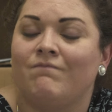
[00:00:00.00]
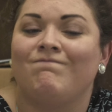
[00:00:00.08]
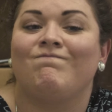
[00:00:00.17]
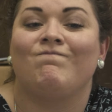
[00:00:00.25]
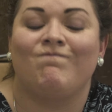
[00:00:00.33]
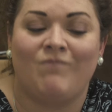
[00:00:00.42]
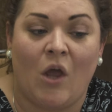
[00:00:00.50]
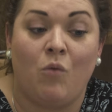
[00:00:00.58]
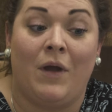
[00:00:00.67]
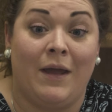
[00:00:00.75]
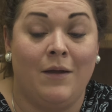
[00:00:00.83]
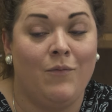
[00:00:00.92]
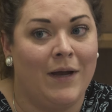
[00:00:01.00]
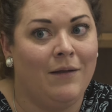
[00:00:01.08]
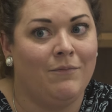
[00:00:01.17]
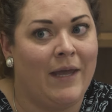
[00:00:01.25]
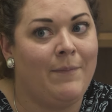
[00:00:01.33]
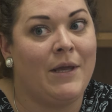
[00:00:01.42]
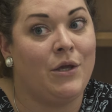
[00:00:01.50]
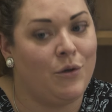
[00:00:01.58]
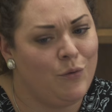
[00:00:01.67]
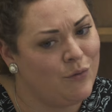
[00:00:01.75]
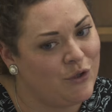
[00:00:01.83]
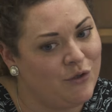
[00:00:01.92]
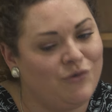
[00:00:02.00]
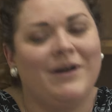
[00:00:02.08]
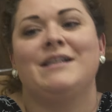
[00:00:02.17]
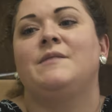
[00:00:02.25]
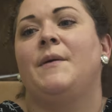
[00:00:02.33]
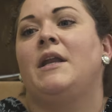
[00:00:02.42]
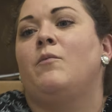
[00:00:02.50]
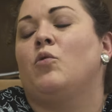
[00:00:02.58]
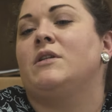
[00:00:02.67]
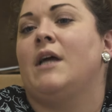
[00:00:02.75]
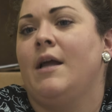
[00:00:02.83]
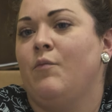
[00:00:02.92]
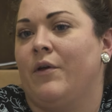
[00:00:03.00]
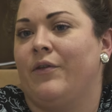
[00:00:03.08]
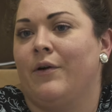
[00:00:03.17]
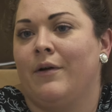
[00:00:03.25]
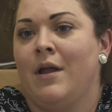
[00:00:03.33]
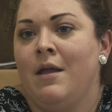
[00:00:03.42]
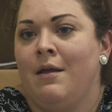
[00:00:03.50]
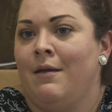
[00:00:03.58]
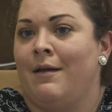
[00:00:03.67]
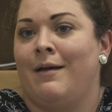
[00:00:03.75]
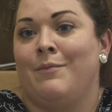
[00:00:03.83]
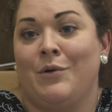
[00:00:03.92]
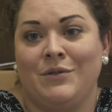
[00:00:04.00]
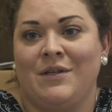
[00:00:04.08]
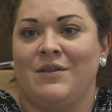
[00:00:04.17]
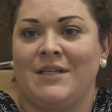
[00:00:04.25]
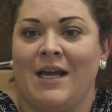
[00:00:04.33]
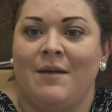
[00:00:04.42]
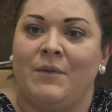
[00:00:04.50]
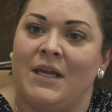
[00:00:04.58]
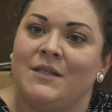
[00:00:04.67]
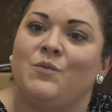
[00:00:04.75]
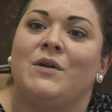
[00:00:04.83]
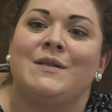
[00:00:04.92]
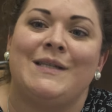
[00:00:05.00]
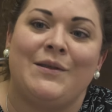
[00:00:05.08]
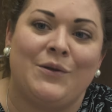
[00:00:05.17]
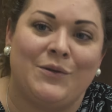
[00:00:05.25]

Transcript: Mm. Okay, well, maybe you should try spending more time with her. Uh, most of the time, kids want to see